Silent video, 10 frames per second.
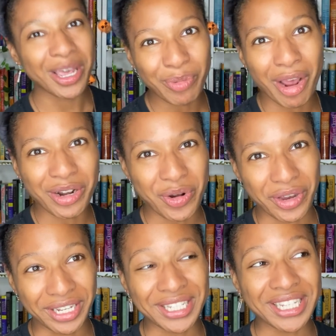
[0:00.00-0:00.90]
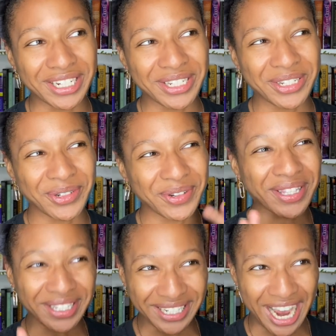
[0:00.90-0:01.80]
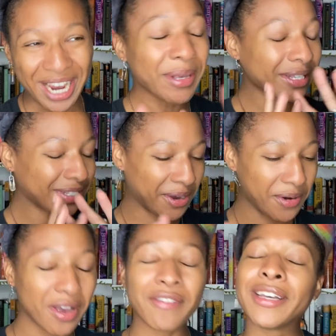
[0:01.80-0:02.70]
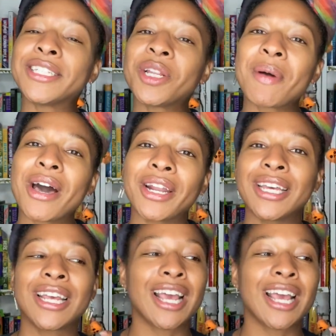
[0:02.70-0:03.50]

It brought annoyance into the day. So I vented about it.